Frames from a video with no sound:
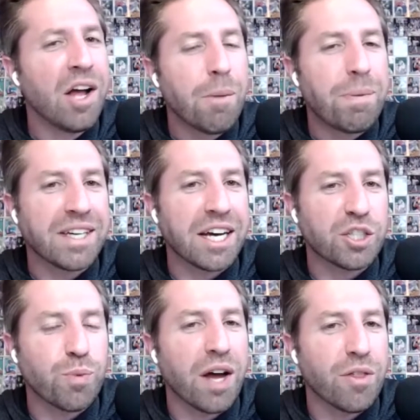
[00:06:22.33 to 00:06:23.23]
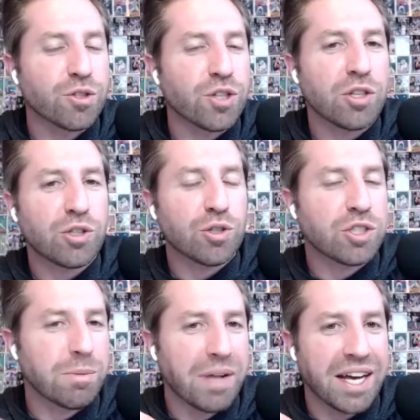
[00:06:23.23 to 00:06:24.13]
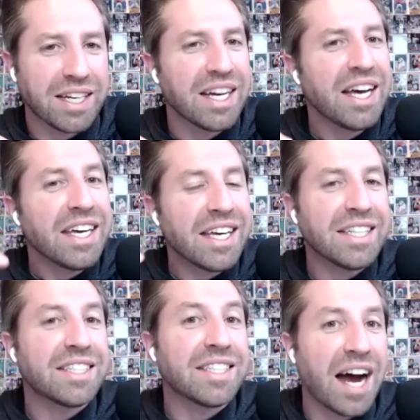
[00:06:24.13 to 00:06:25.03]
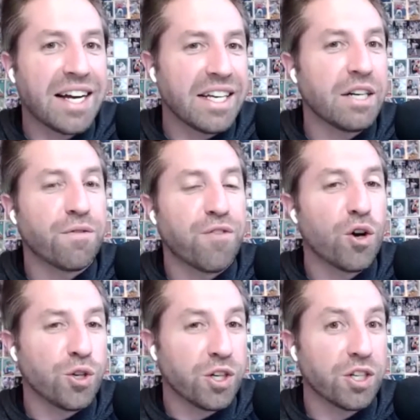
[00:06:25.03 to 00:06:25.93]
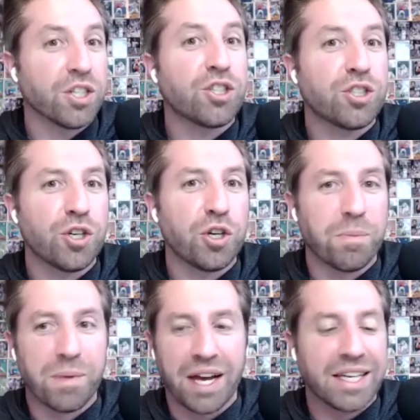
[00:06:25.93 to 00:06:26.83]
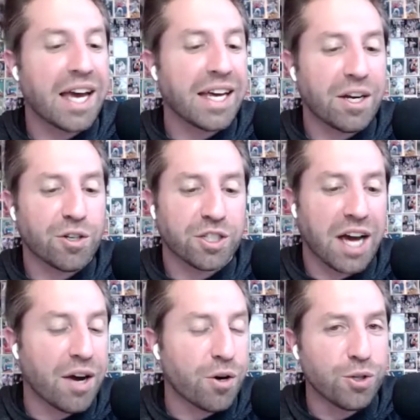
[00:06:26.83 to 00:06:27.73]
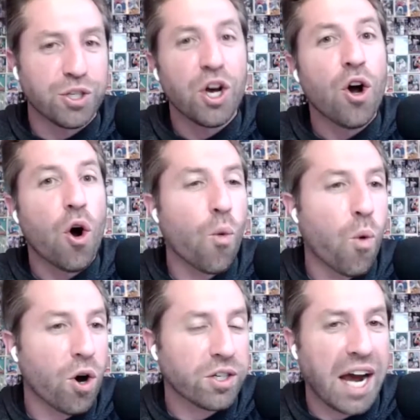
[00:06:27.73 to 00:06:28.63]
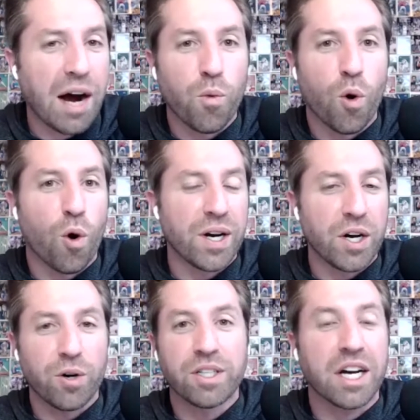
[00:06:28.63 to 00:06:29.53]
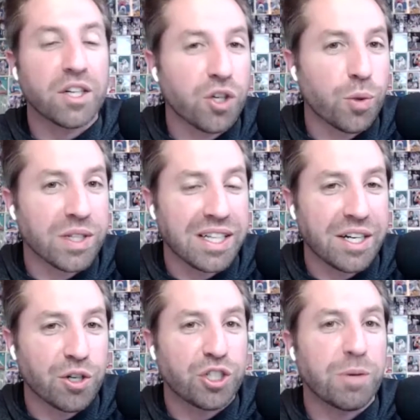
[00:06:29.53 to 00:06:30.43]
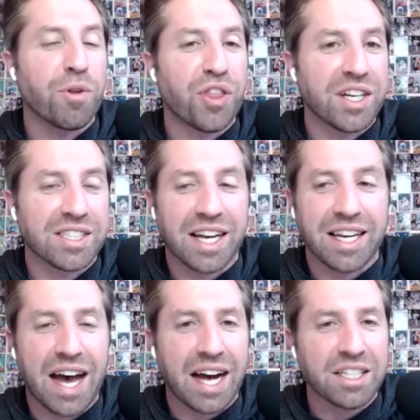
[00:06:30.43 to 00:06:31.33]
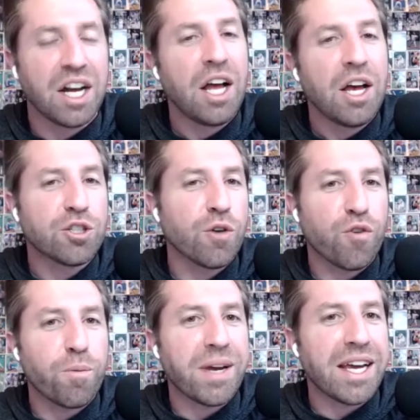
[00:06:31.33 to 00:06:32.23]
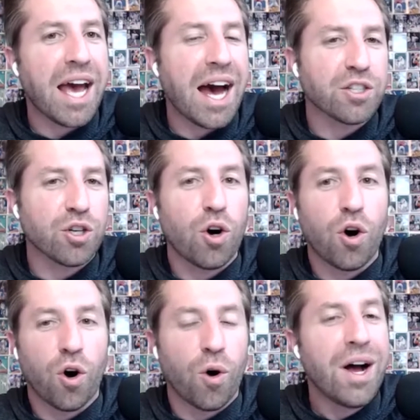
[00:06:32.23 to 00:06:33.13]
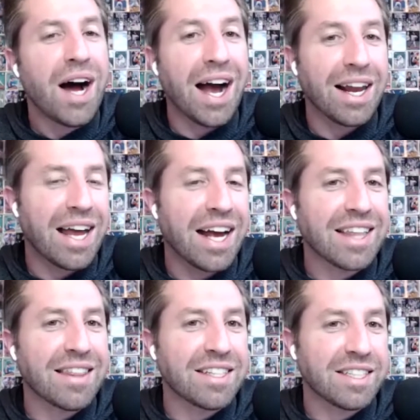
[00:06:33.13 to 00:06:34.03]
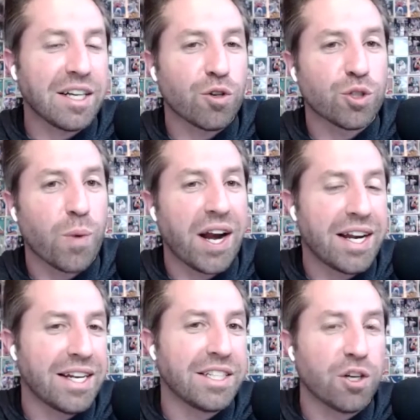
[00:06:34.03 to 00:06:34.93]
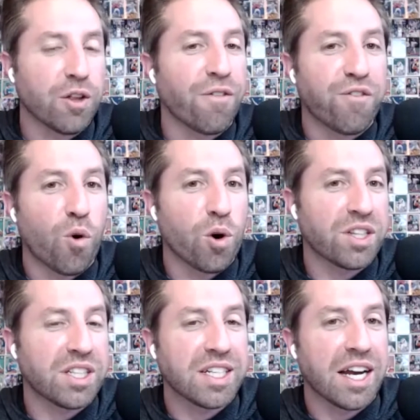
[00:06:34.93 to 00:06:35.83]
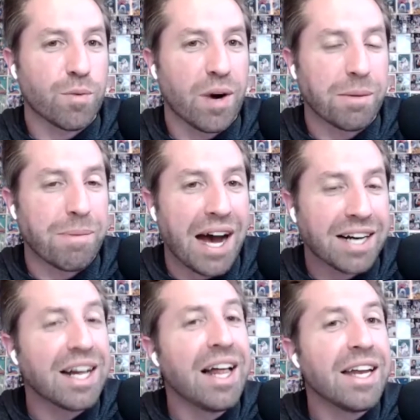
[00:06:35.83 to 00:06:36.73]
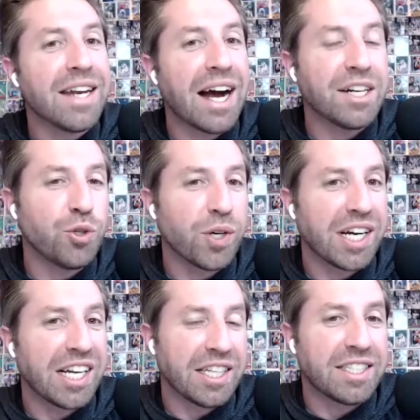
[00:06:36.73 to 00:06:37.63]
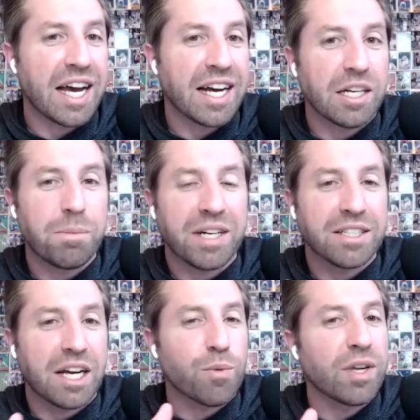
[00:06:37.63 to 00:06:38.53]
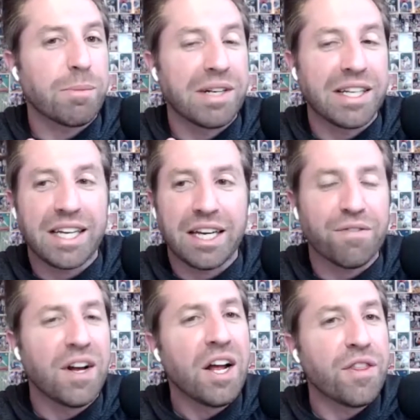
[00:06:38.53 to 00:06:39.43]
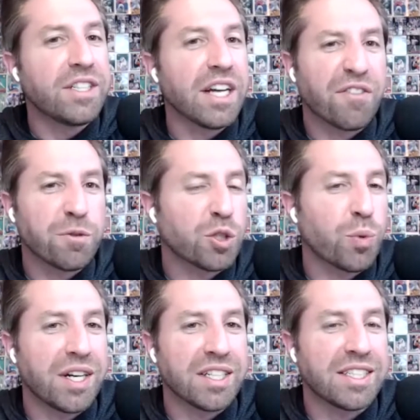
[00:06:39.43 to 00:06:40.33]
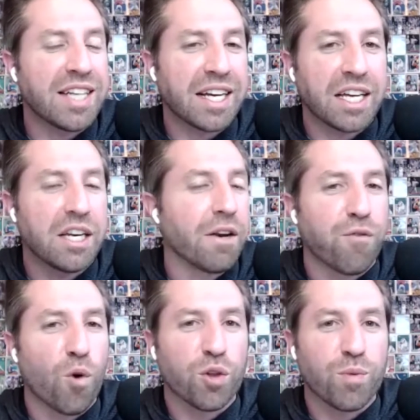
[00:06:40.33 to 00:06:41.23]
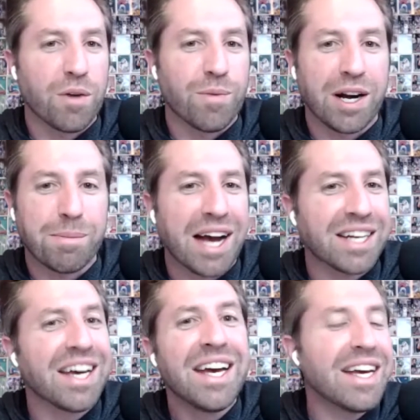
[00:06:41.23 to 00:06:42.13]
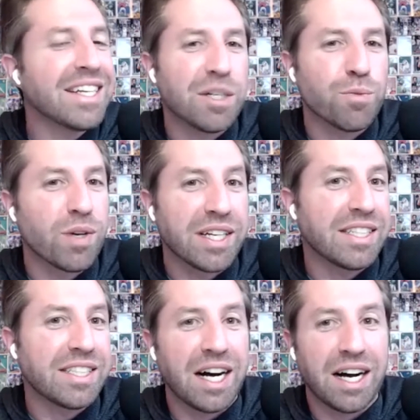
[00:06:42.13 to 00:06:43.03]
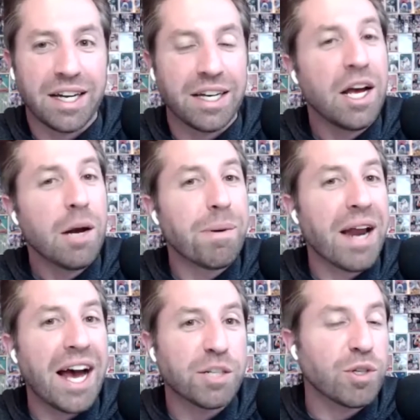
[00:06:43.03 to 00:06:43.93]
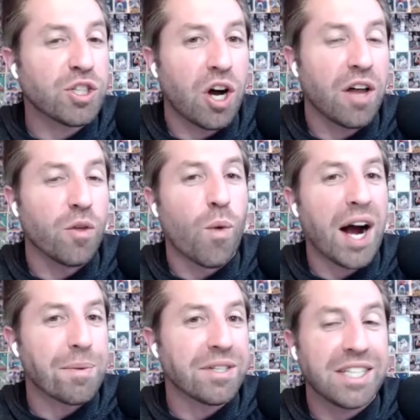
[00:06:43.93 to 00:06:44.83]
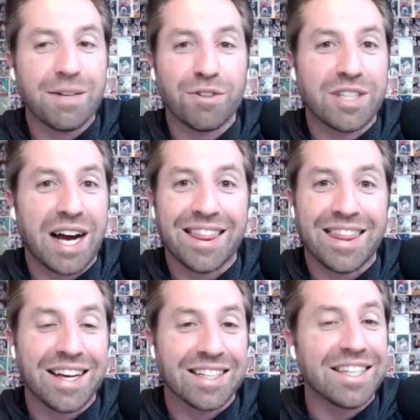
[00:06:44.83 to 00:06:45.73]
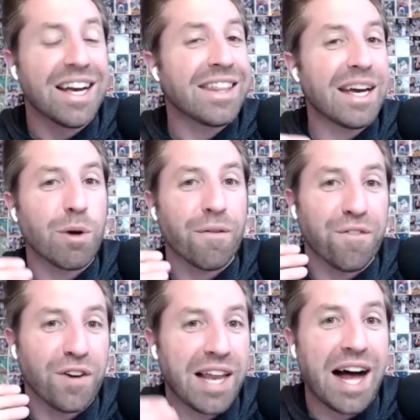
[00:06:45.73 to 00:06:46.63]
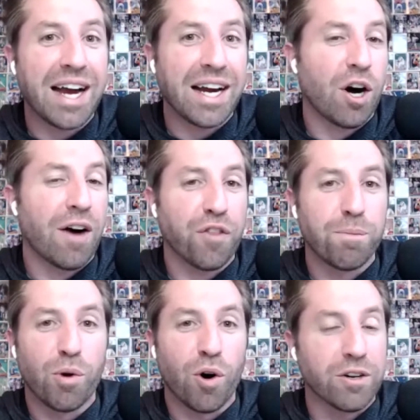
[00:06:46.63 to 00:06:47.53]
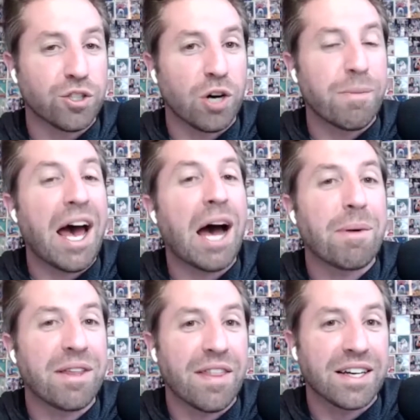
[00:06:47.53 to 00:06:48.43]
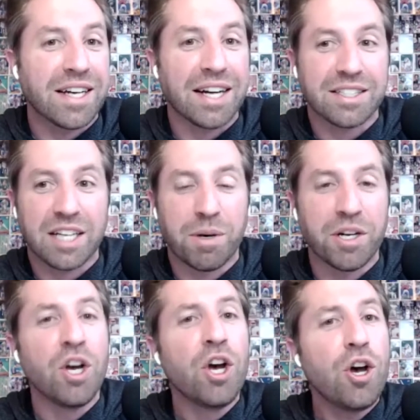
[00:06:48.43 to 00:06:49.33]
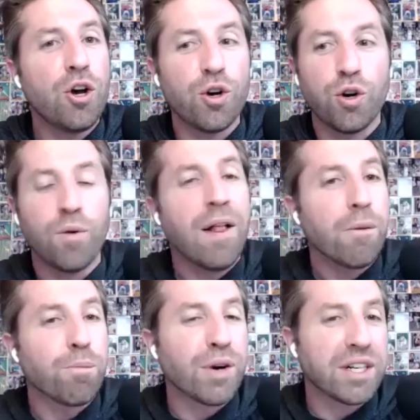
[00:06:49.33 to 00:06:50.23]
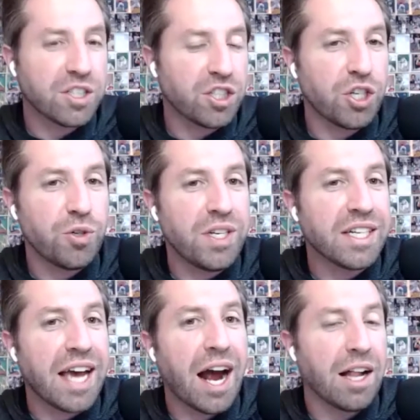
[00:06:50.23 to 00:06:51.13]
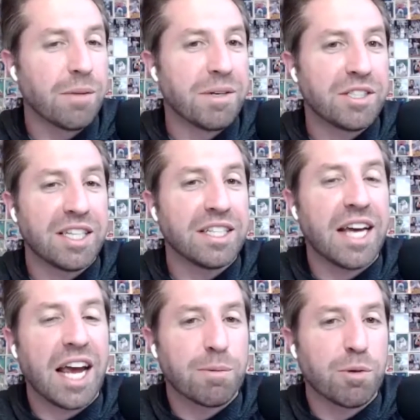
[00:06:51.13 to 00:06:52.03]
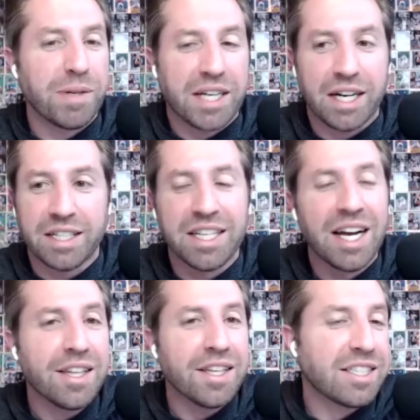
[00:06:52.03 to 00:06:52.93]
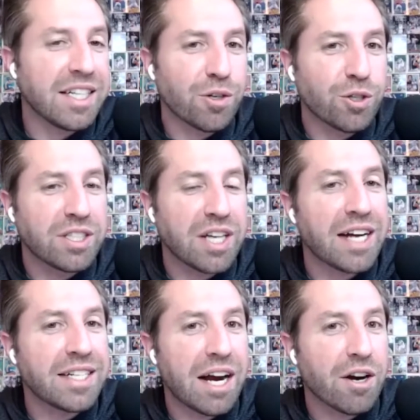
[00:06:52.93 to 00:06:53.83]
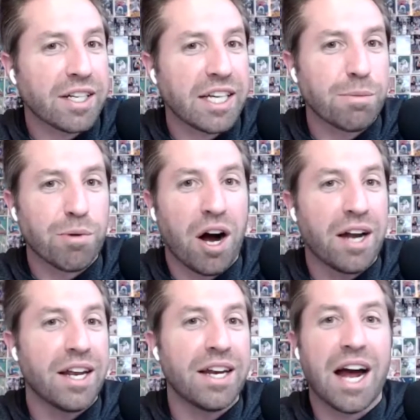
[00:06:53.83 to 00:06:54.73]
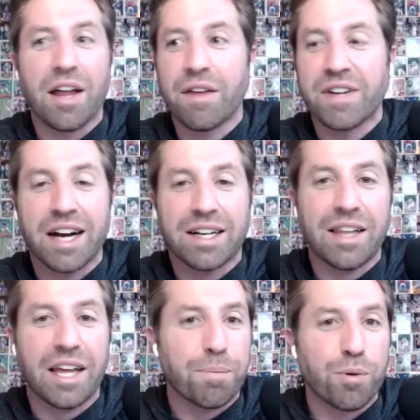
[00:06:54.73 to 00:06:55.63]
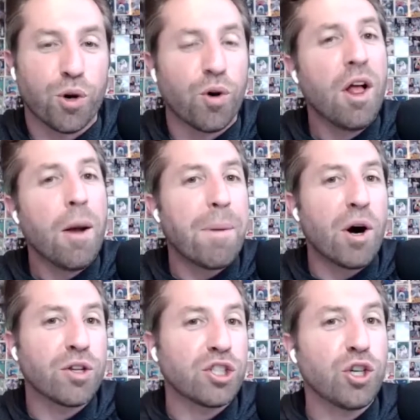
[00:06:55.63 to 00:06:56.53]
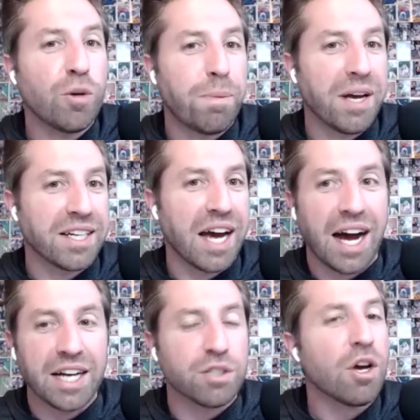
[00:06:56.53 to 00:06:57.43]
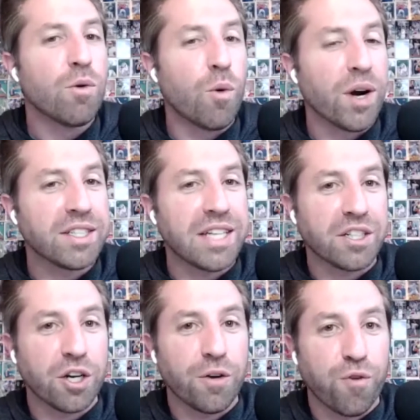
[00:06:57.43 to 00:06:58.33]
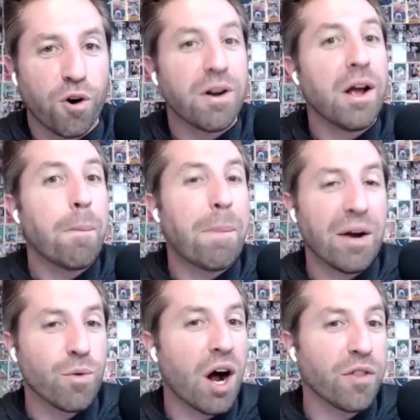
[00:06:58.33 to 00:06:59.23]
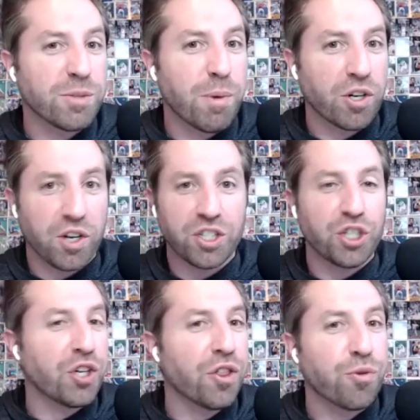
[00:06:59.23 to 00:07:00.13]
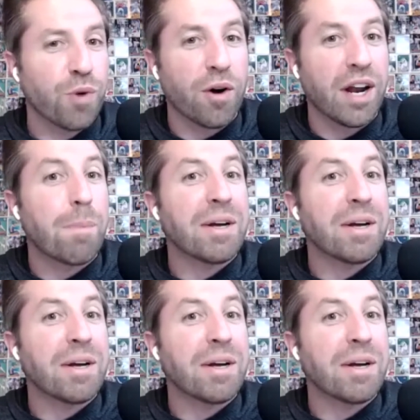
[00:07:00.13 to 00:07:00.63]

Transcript: But guess what? There's also some, like, inside info you can assume, like, hey, here's a guy who's a workout warrior. He's got good with leadership or things like that. So for me as a whole, I like that the Steelers waited until the 4th to get a running back, not doing it in the 2nd, because I really believe the difference between a 2nd and a 4th round running back isn't really a ton. But as we saw on the wide receiver side of things, they were flying off the board. So I'm happy that they got someone who brings a unique element to the table, because the Steelers signed Eric Ebron, and now they've got Claypool, both 2 big guys. Well, what is that good for? Ben Roethlisberger, because you can throw it up.